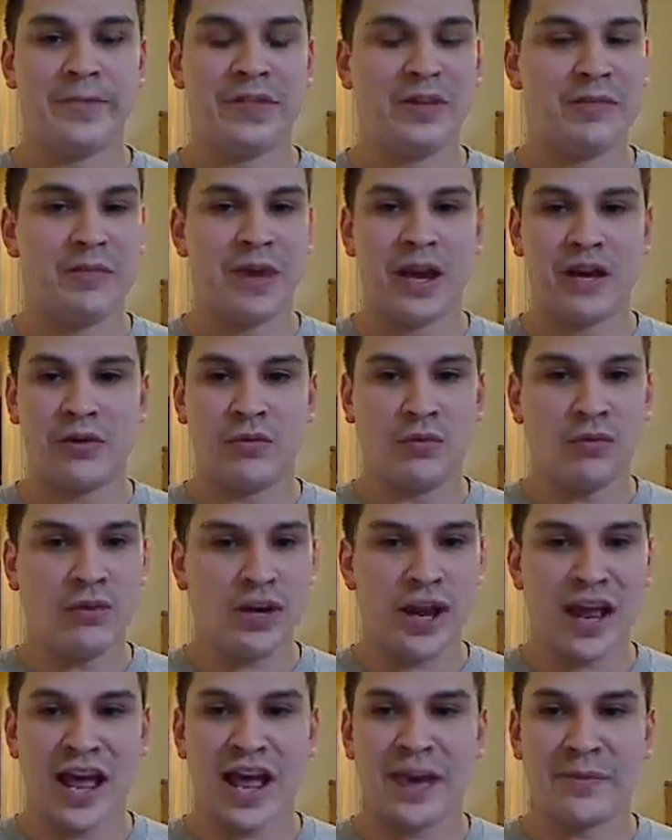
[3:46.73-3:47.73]
No matter
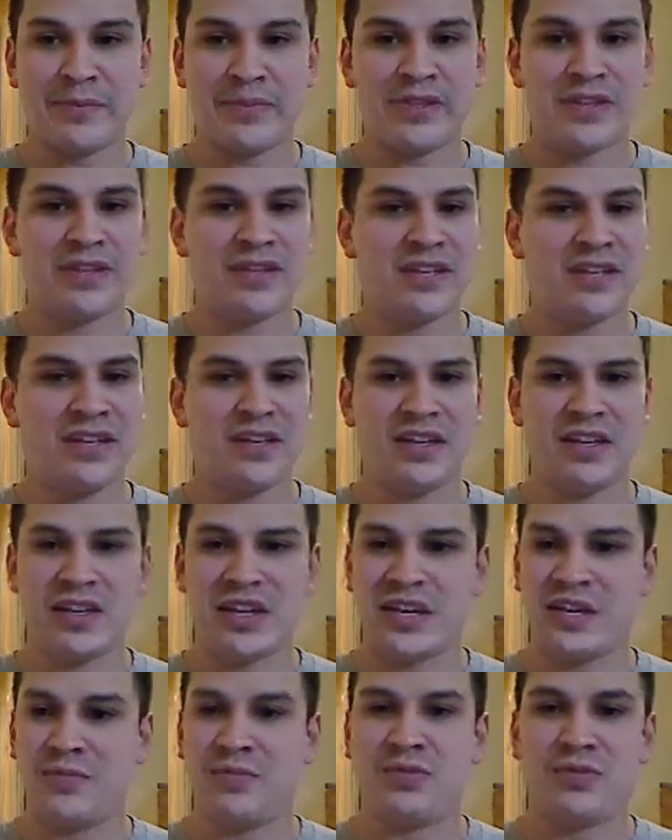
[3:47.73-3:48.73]
what happens, he
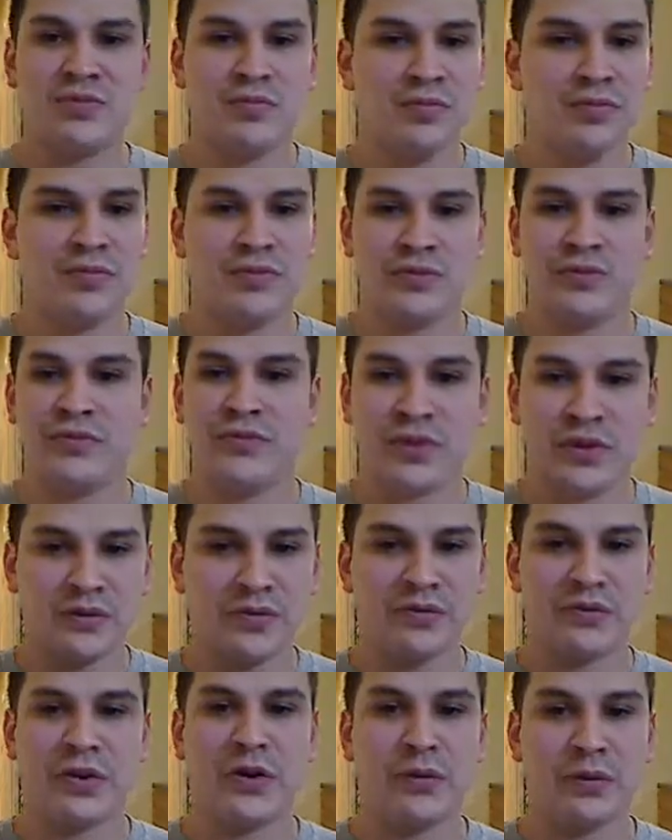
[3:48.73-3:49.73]
keeps moving
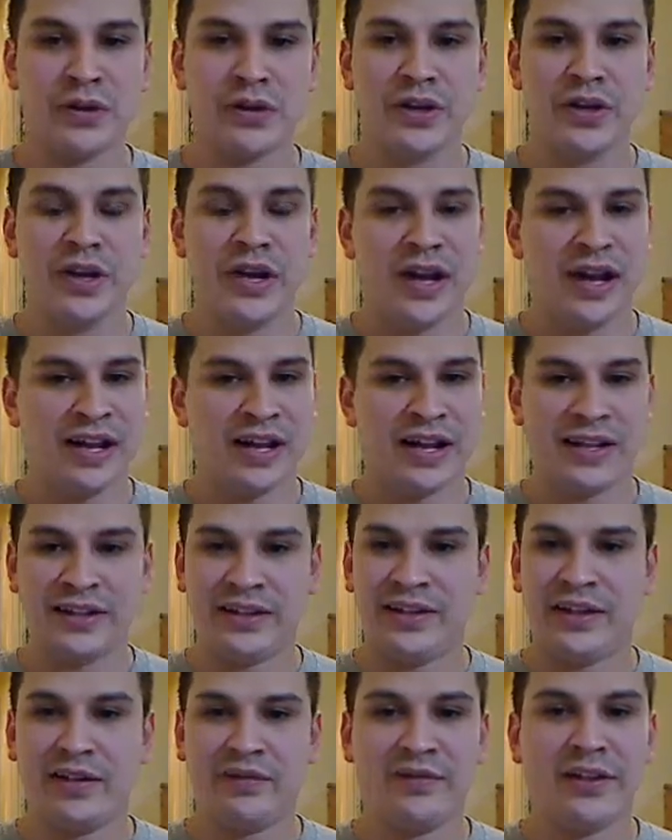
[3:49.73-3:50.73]
forward, and I
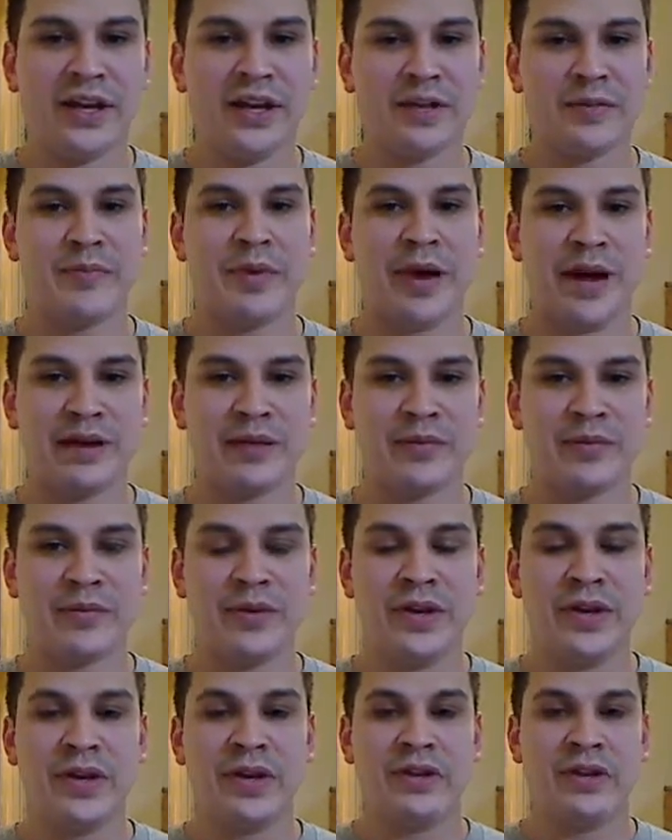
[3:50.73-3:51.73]
love that about him.
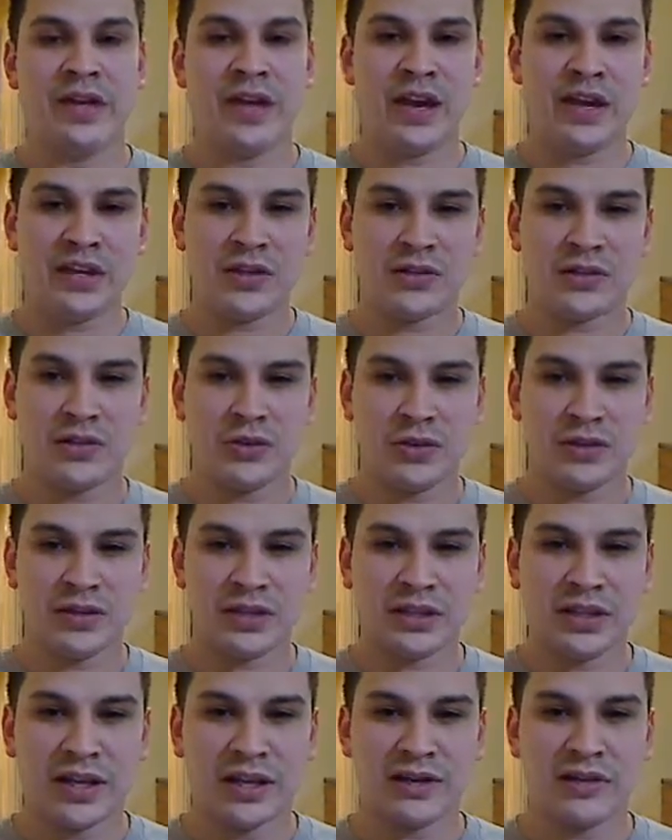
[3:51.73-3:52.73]
Yeah, he talks
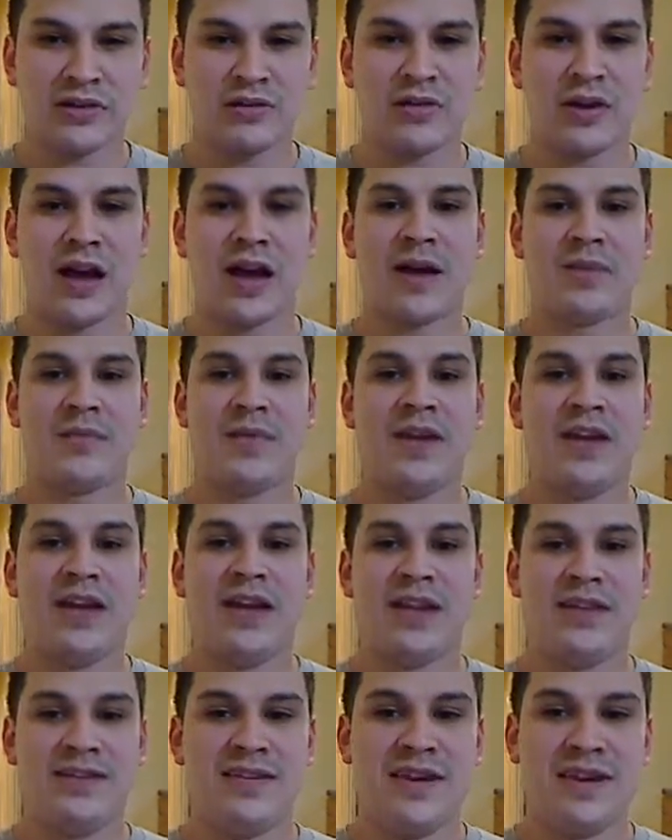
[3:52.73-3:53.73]
a lot of crap,
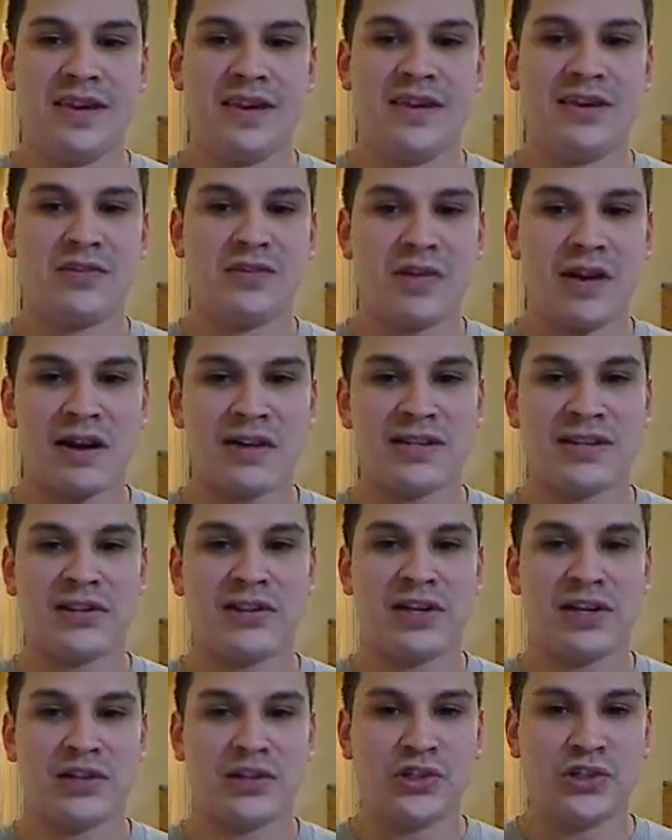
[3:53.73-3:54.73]
and yeah, he cracks a
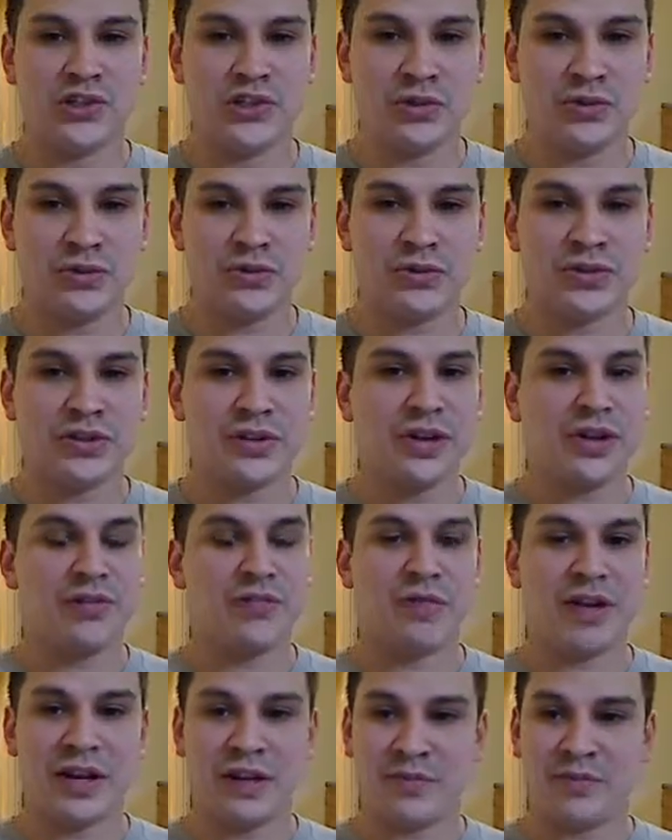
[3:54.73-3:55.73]
lot of jokes
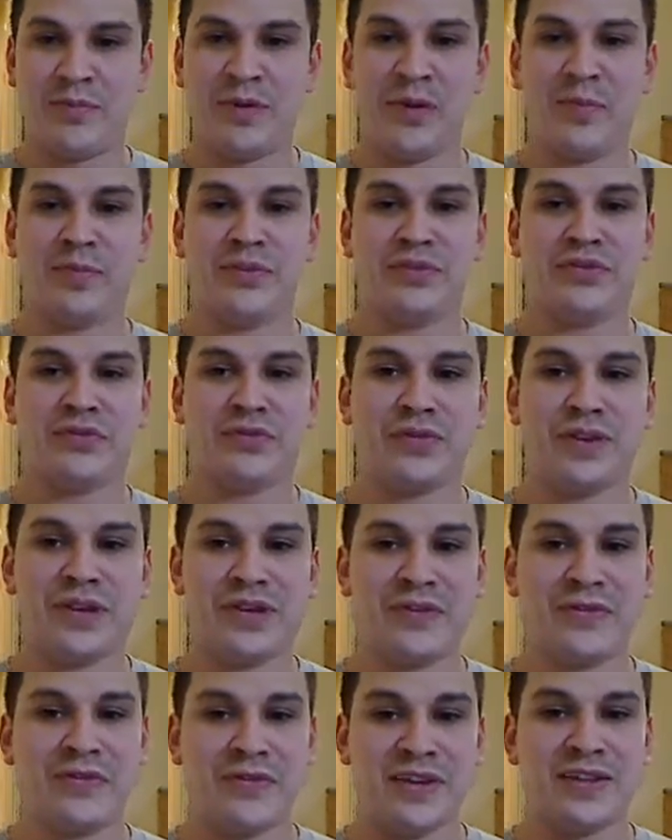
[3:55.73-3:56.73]
right in people's
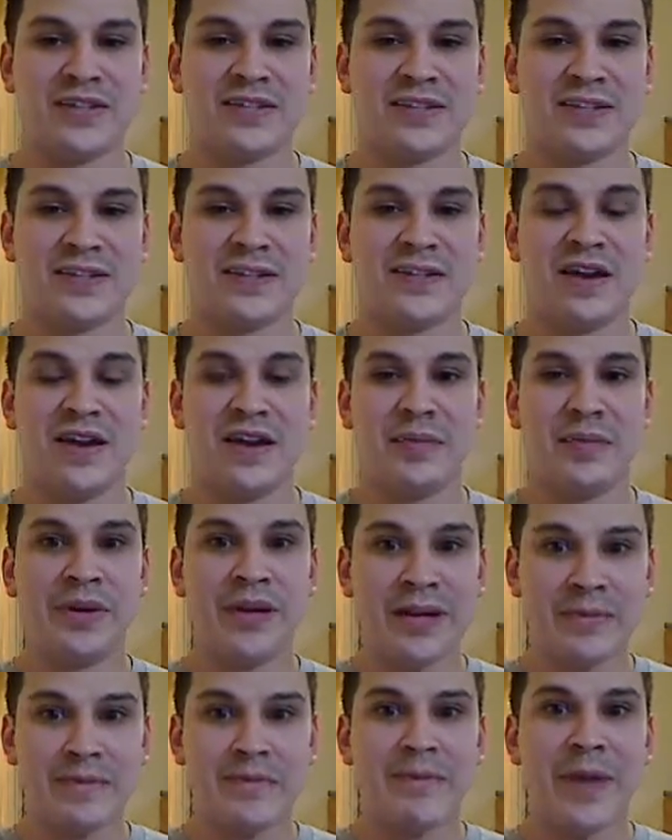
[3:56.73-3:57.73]
faces, but
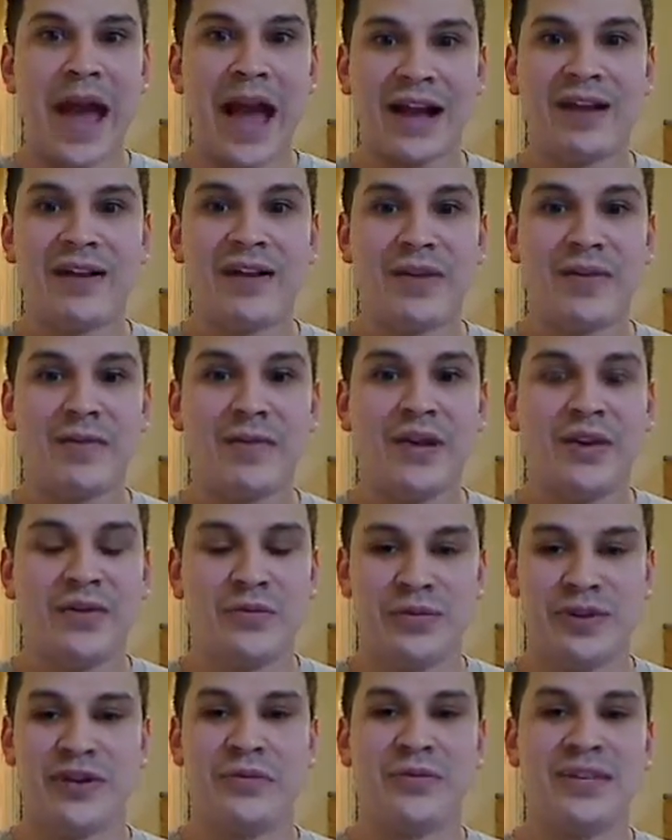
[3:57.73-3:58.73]
he can back up
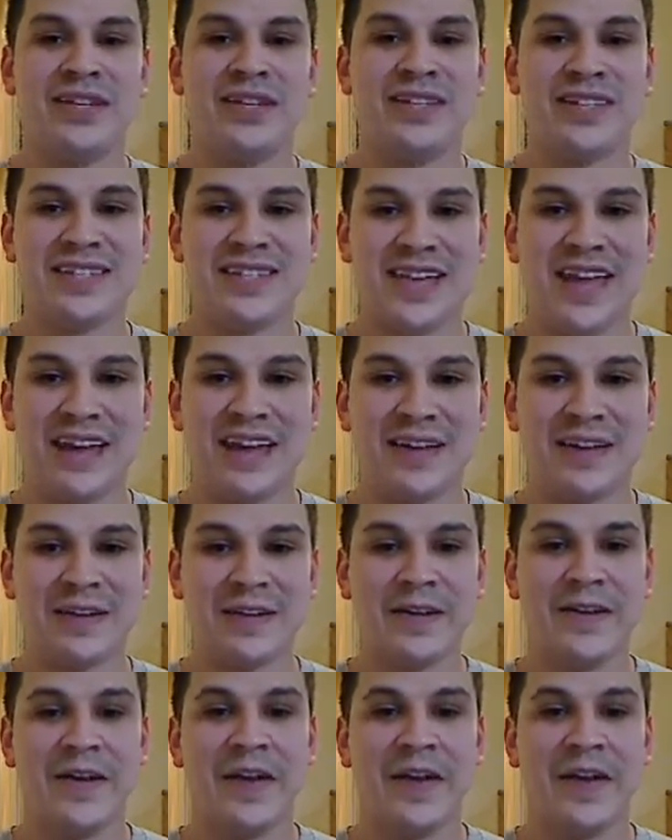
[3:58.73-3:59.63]
whatever he's saying.